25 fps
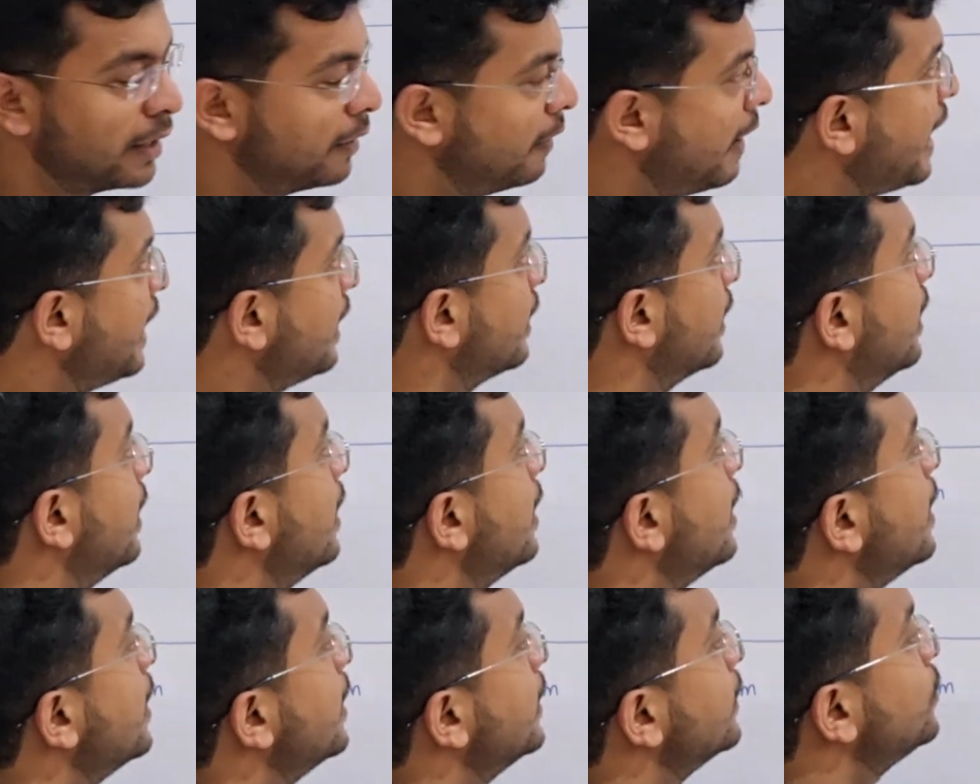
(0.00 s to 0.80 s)
right?
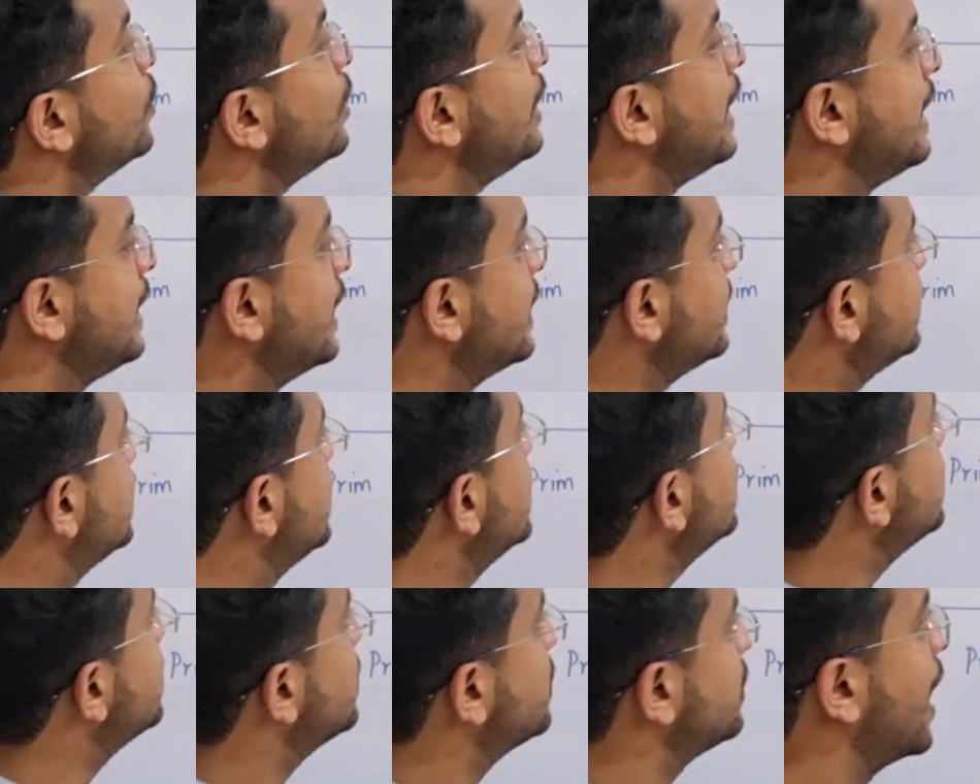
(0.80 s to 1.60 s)
So let us
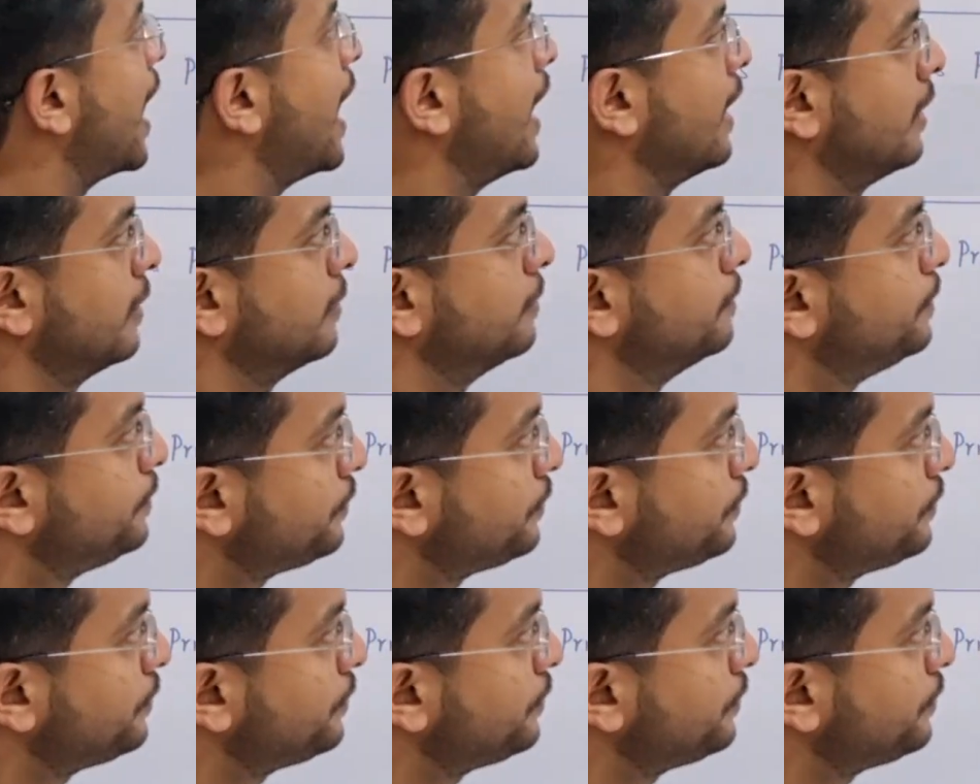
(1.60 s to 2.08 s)
just start.